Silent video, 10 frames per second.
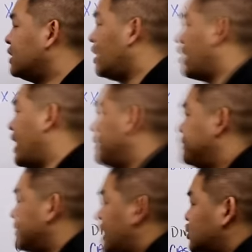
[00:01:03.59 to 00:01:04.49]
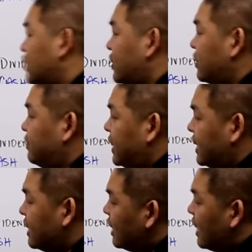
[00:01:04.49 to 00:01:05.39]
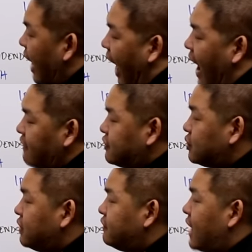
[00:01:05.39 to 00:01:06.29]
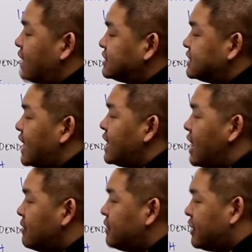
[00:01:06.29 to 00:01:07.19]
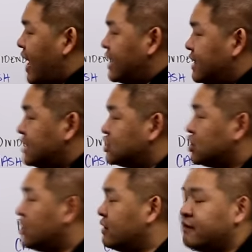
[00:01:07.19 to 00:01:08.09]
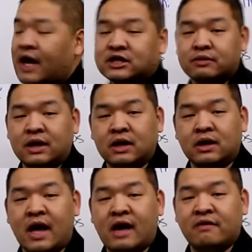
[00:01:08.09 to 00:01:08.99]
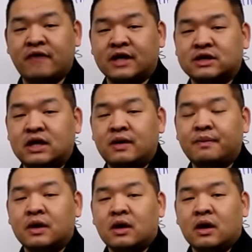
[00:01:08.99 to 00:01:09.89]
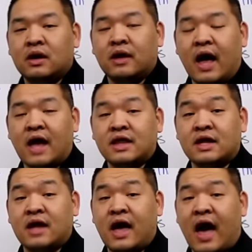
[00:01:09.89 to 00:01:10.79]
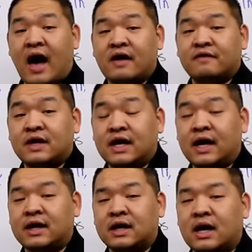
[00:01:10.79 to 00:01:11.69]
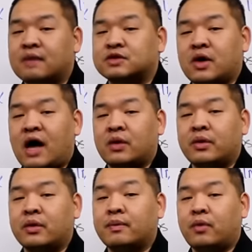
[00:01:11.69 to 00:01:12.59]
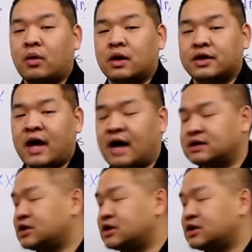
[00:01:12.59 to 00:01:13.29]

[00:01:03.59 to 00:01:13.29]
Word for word: All right, next one would be after we've now set up that initial investment in that investee, and then they have income. So how do we report that?